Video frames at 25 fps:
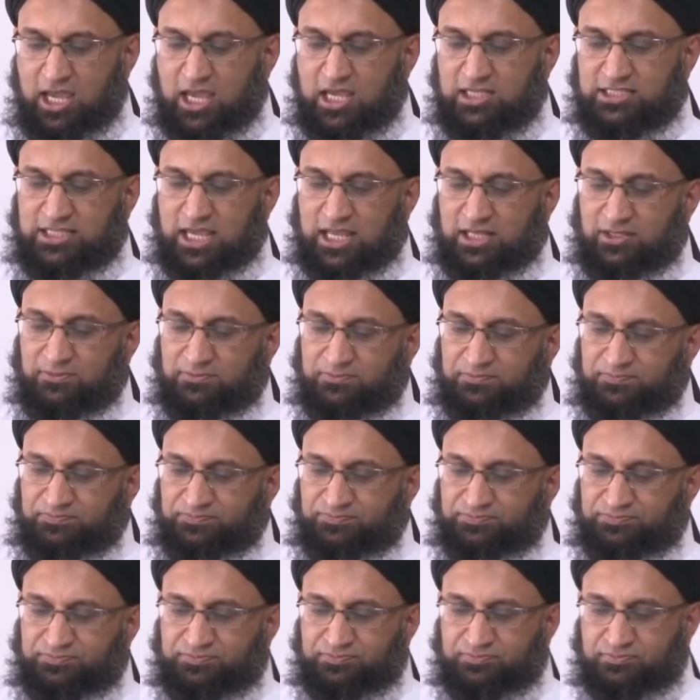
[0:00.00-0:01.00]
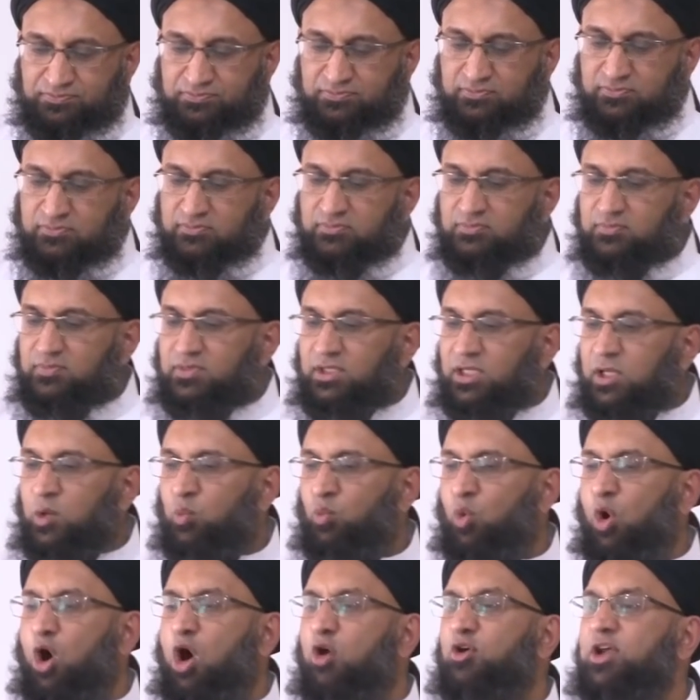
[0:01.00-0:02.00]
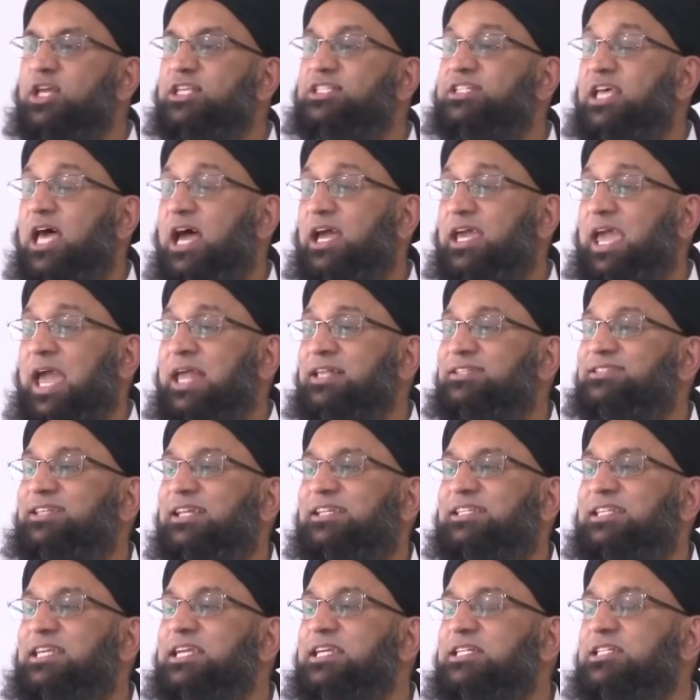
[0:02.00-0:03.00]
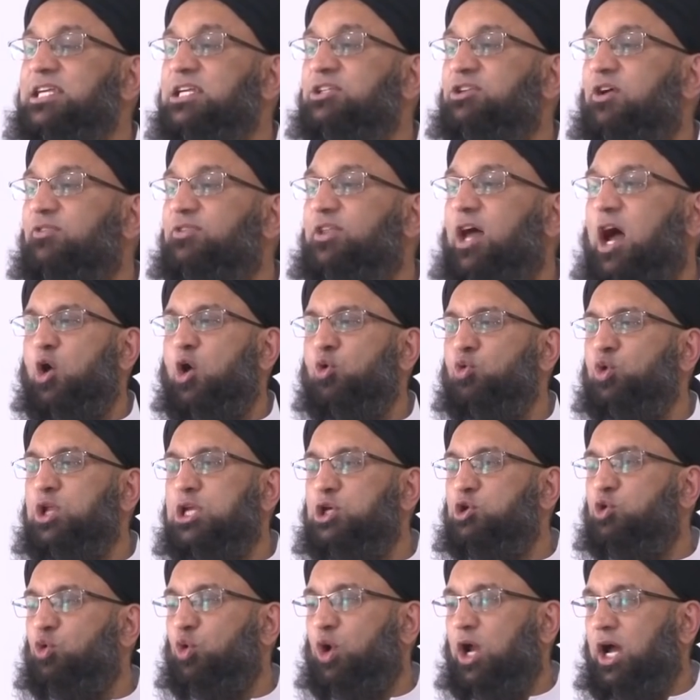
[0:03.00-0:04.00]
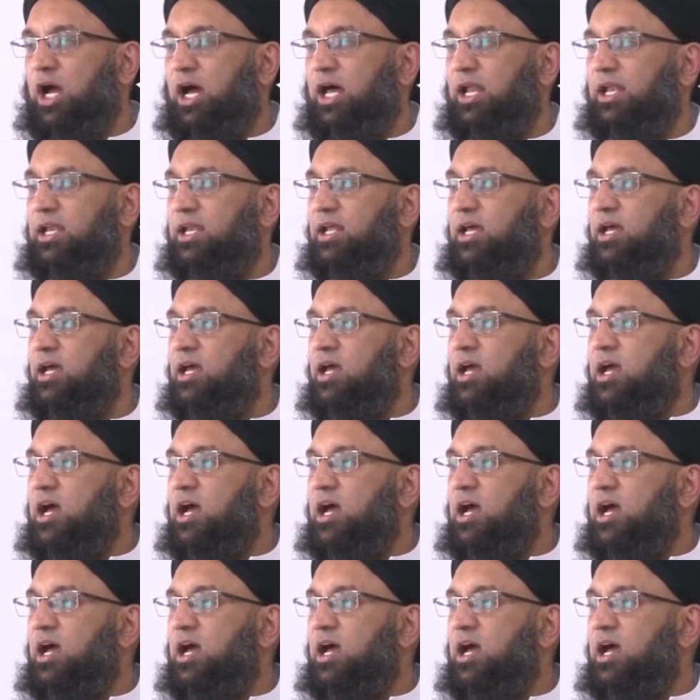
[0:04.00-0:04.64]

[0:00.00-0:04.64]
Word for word: He said, war is against the teachings the Holy Quran.